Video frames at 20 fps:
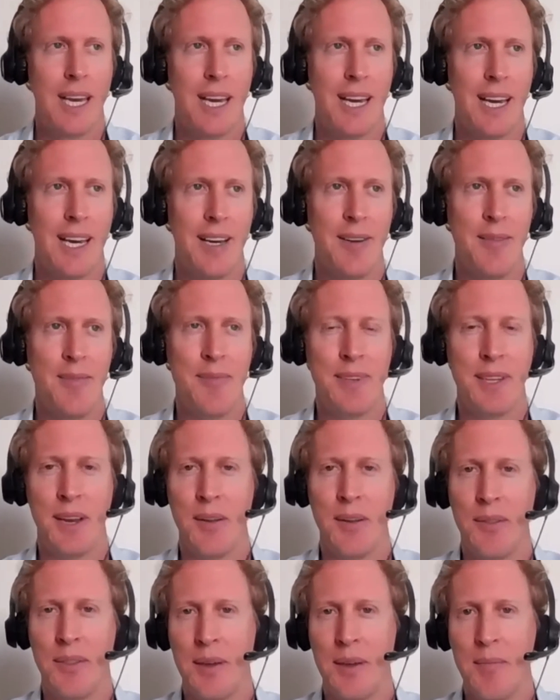
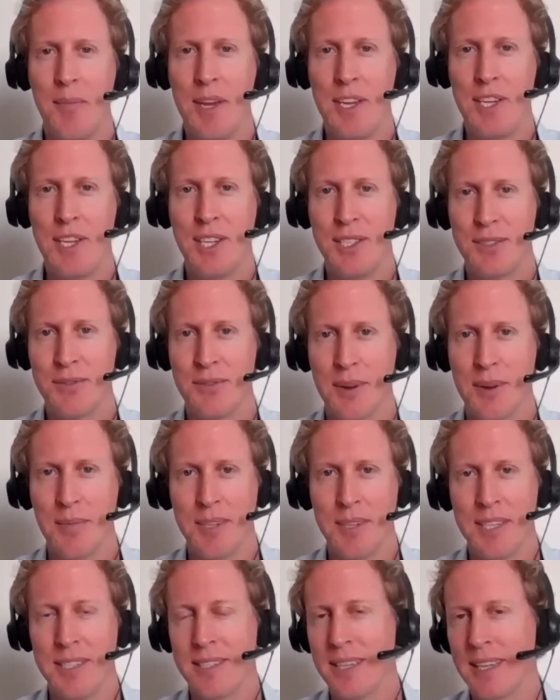The emissions
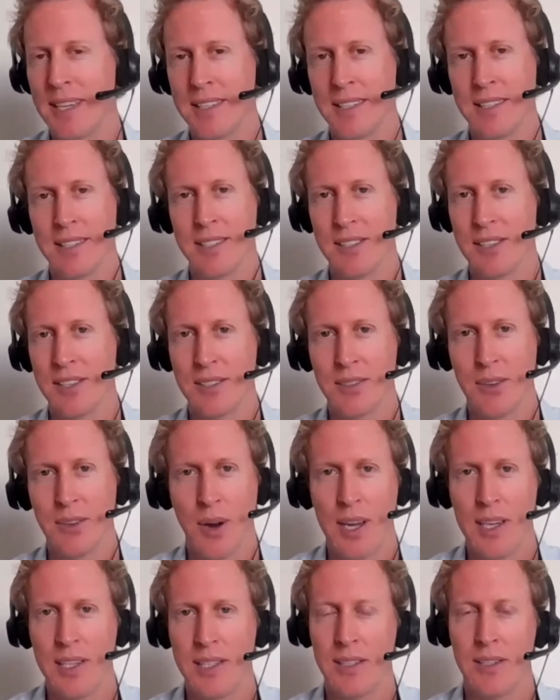these things is just
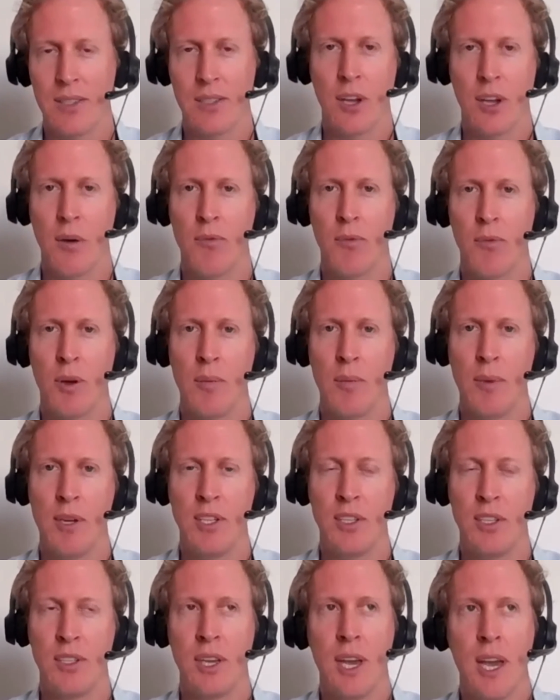crazy, the scope 3
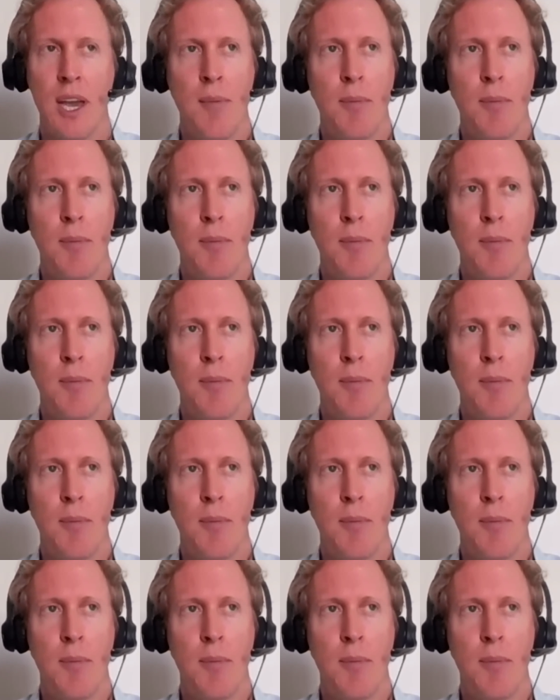emissions.